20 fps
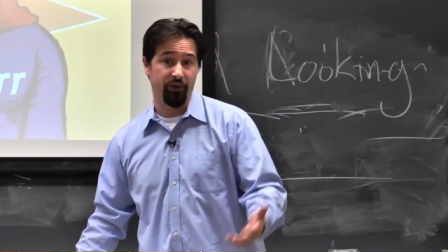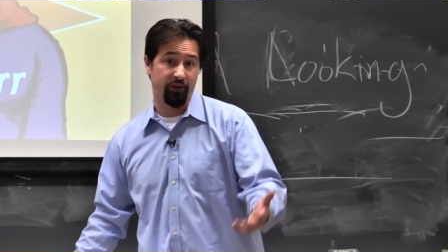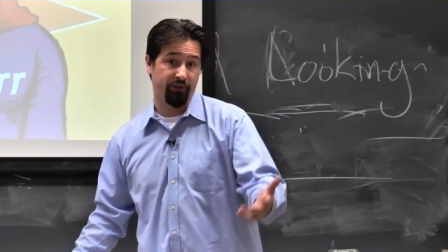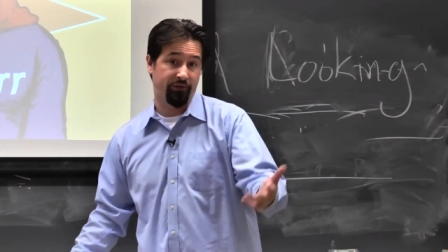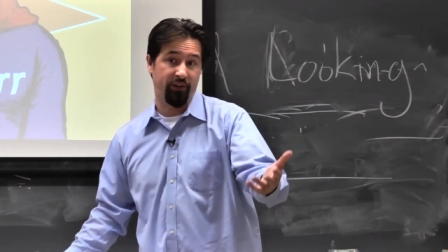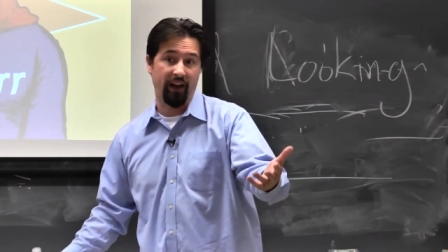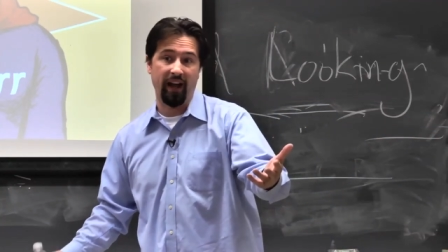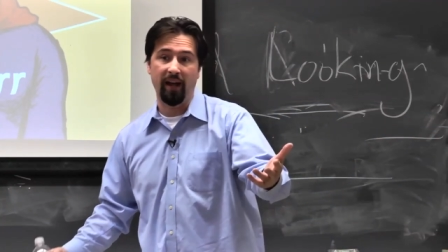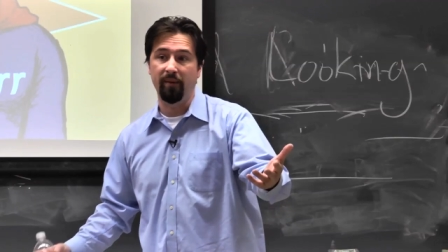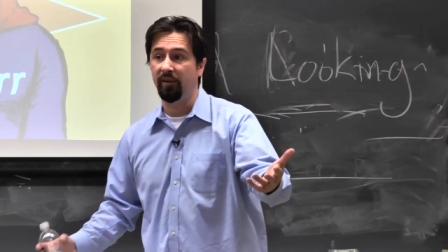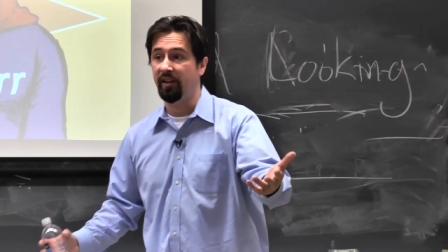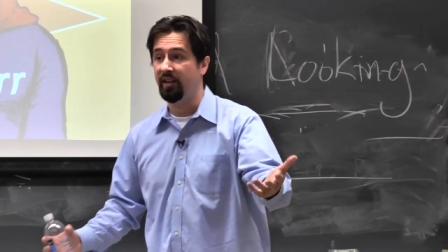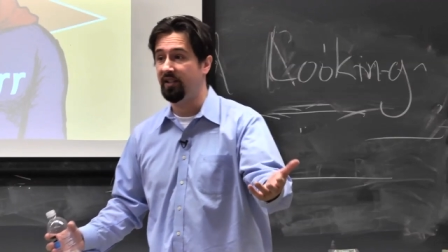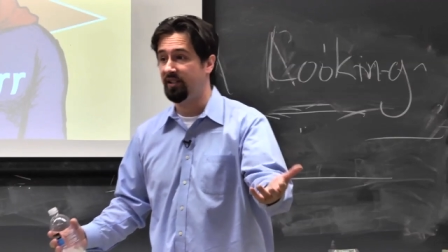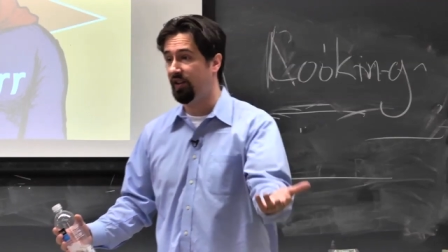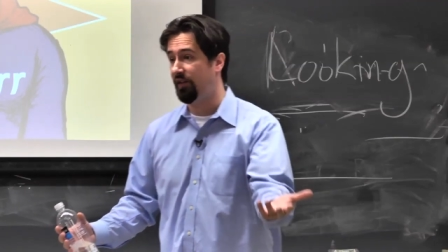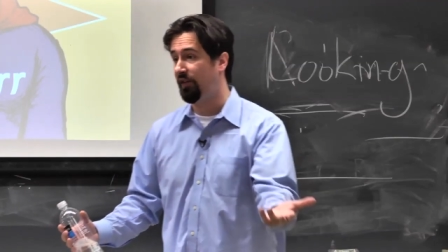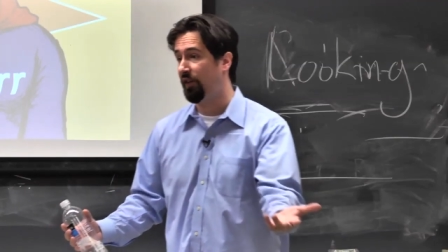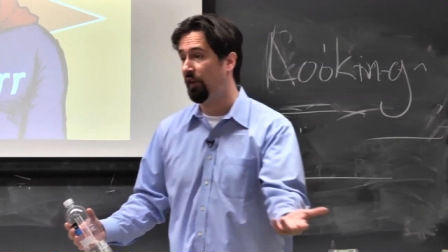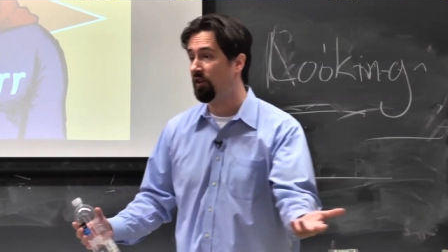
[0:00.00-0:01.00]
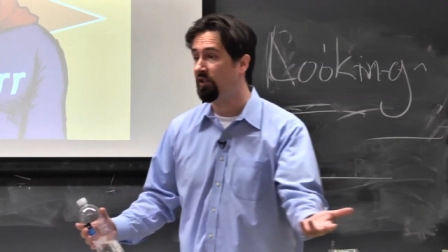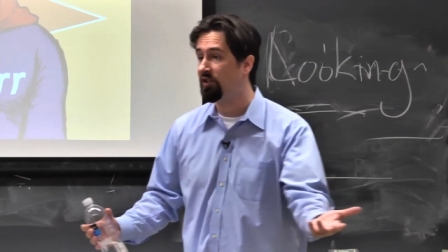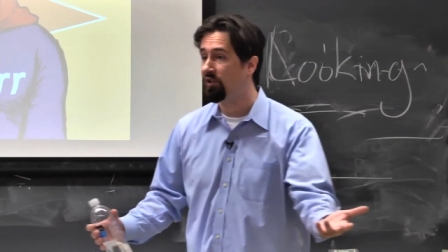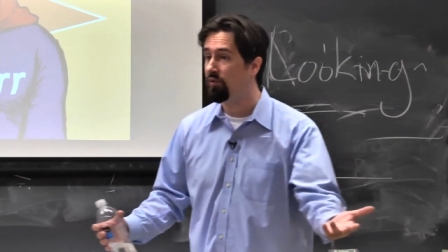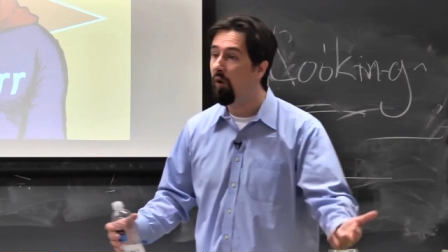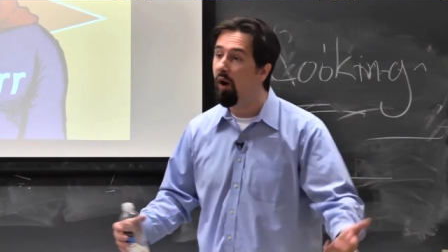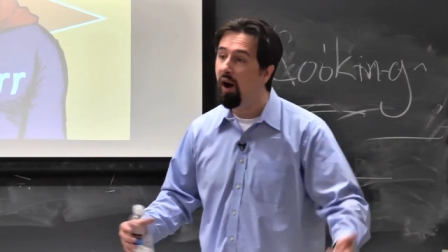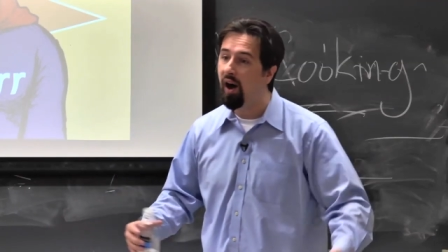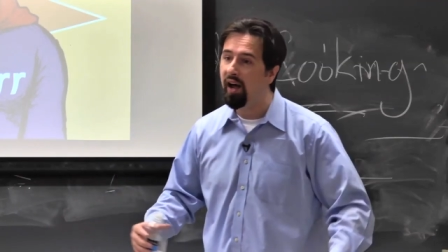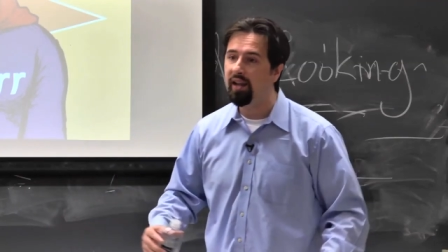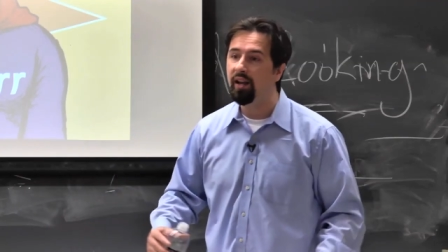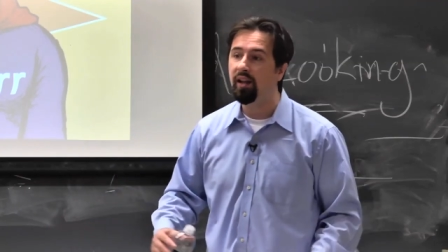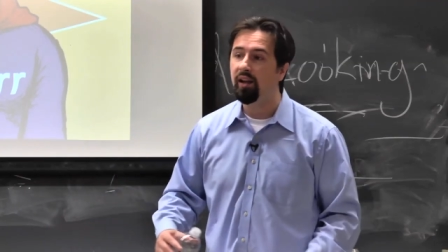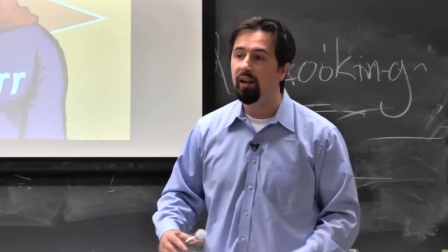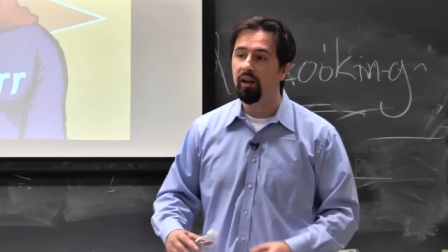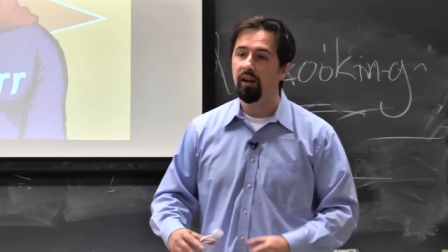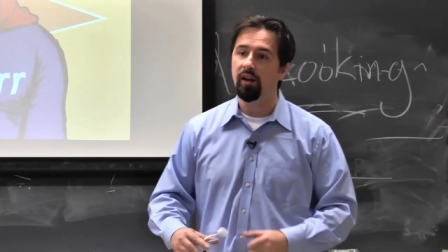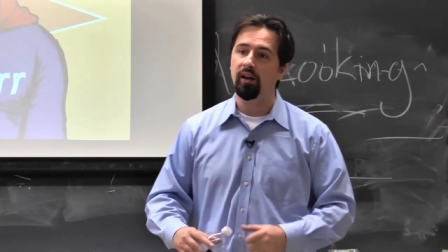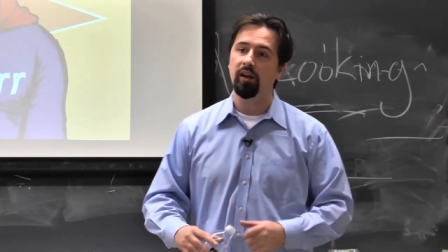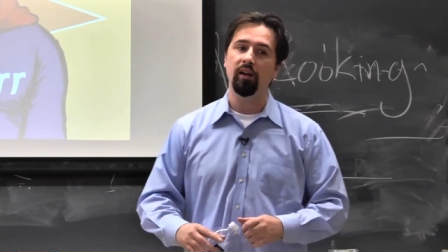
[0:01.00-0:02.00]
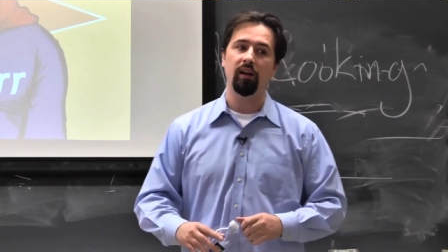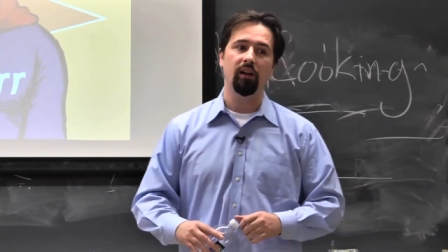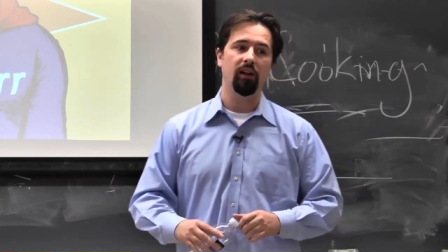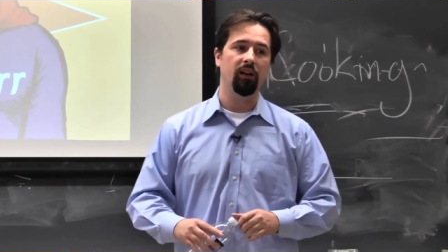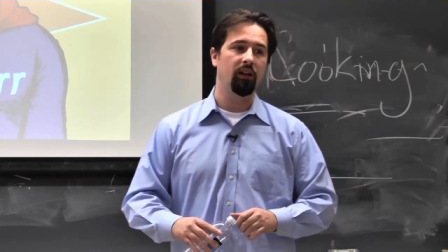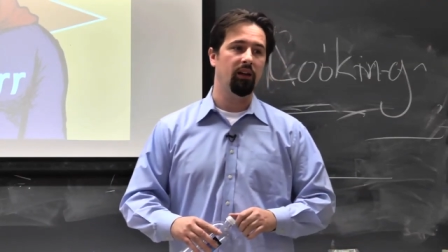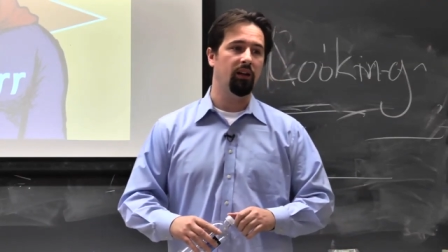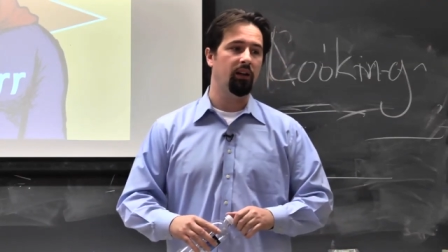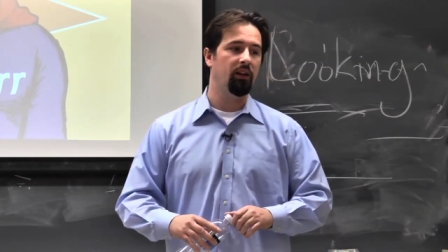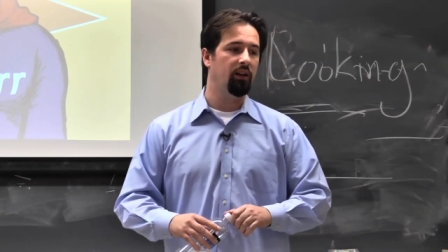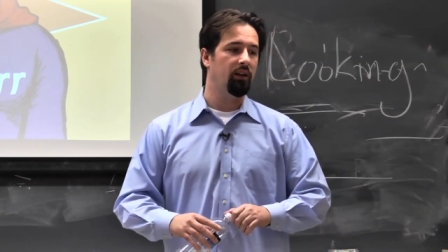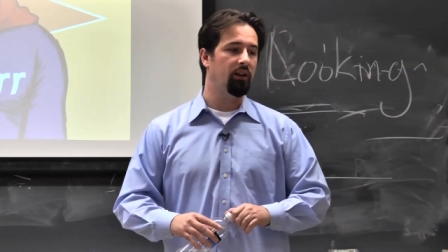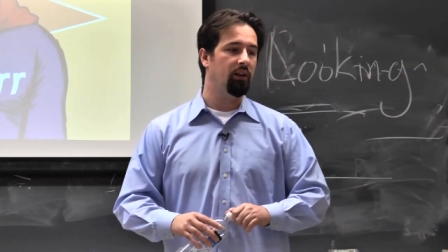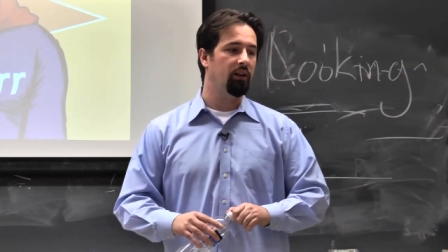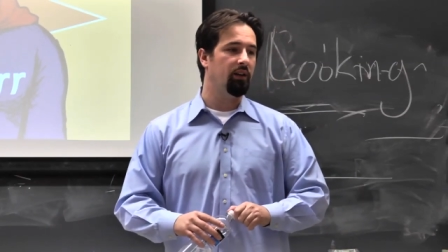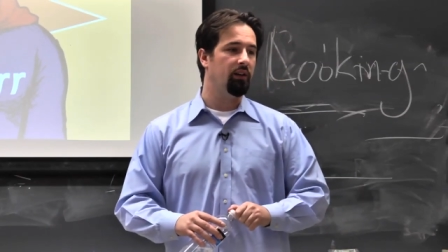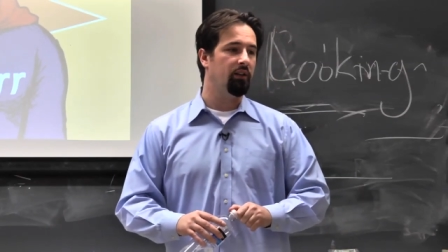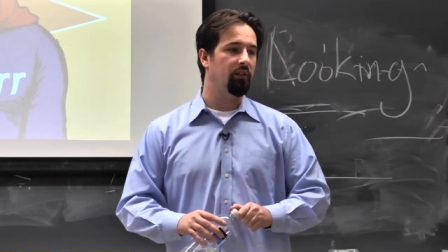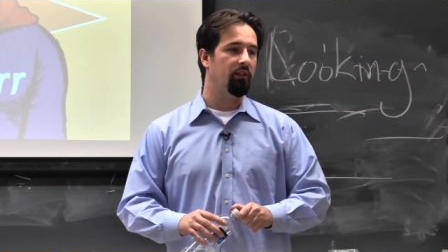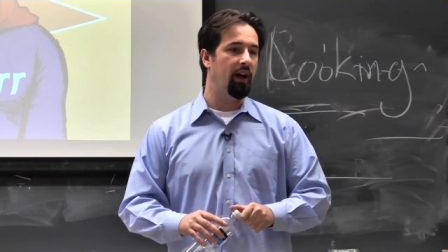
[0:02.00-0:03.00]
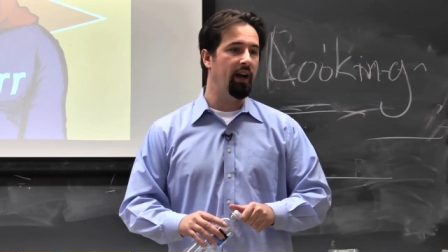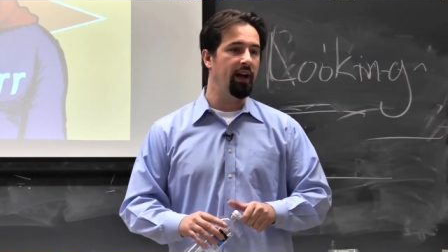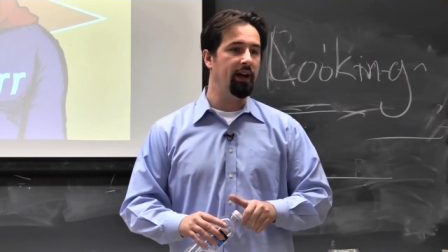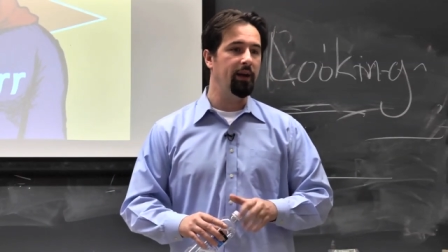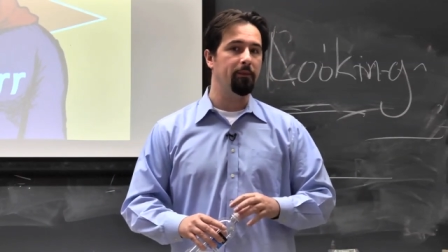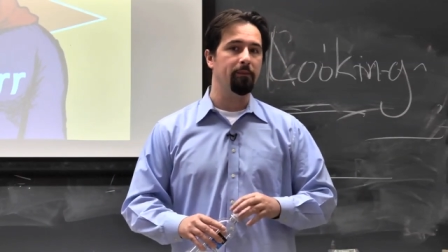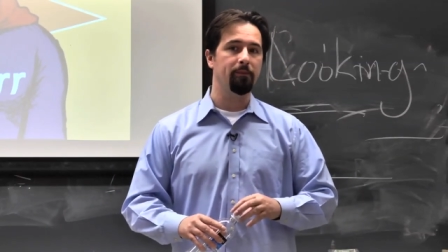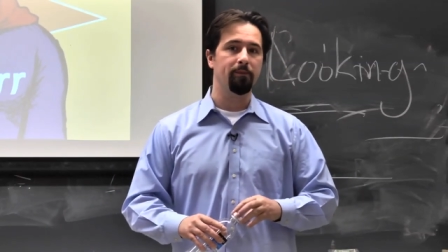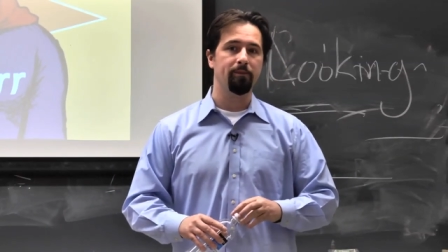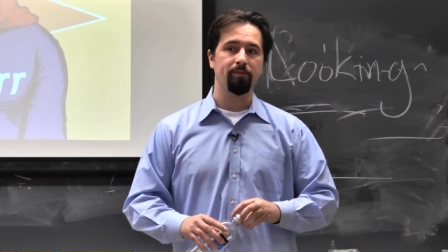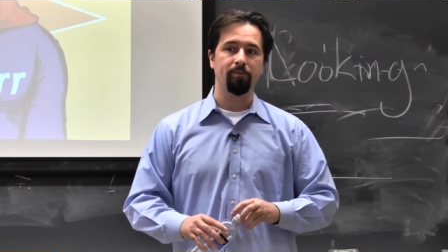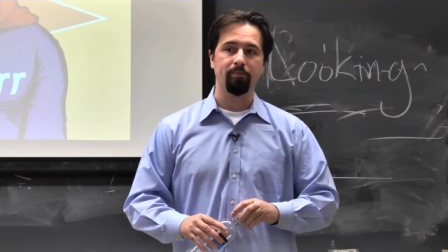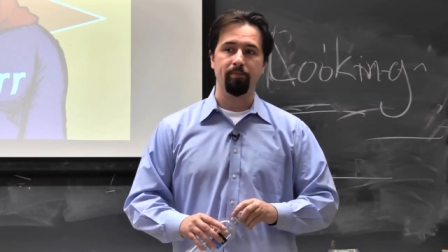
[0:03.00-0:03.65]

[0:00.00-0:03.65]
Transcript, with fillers: Your family is the first one right?